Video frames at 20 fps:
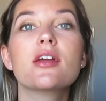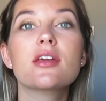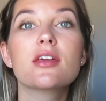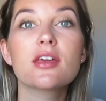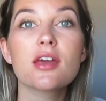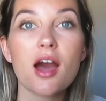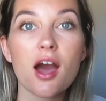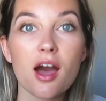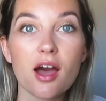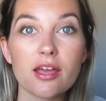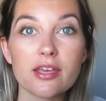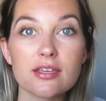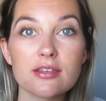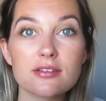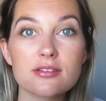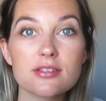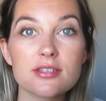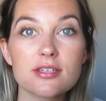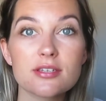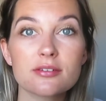
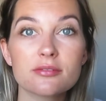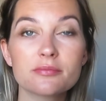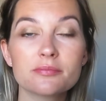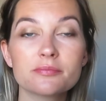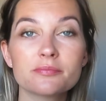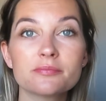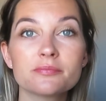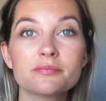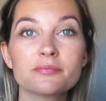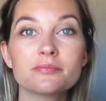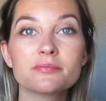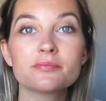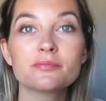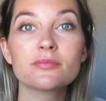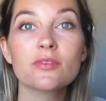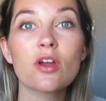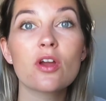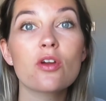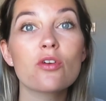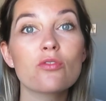Kite.
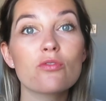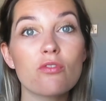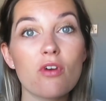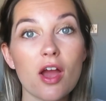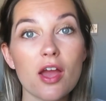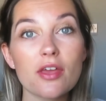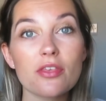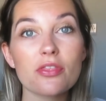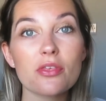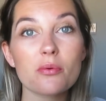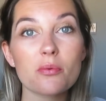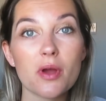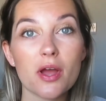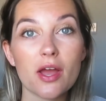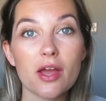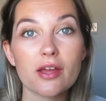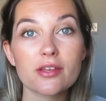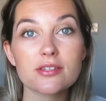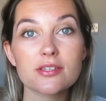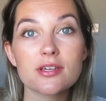Write the
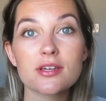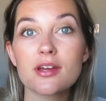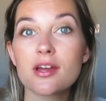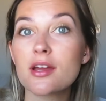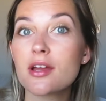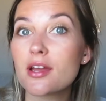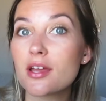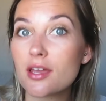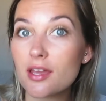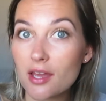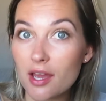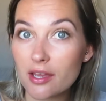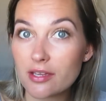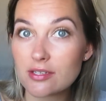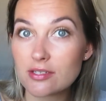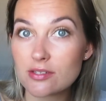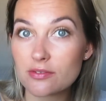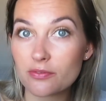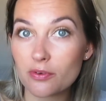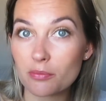word
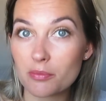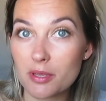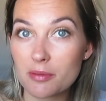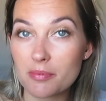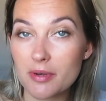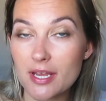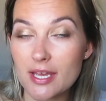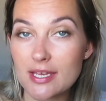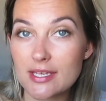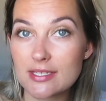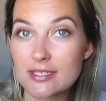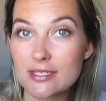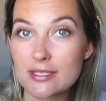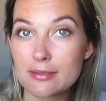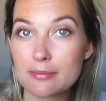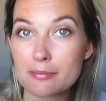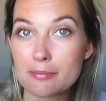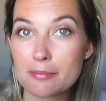kite for me, please.